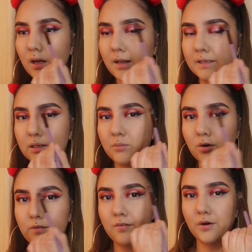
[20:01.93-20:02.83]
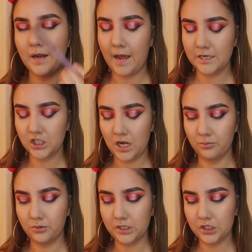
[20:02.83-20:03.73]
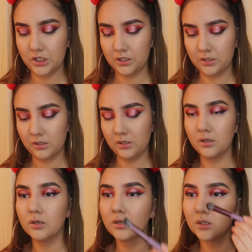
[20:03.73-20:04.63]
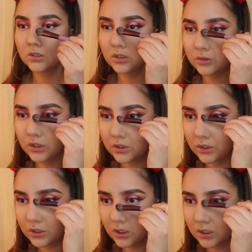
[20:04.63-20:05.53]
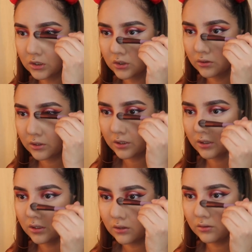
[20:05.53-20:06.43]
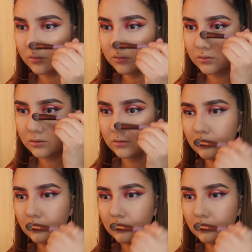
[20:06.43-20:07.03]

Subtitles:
I like it more for an eyeshadow brush. So we're just gonna contour our nose.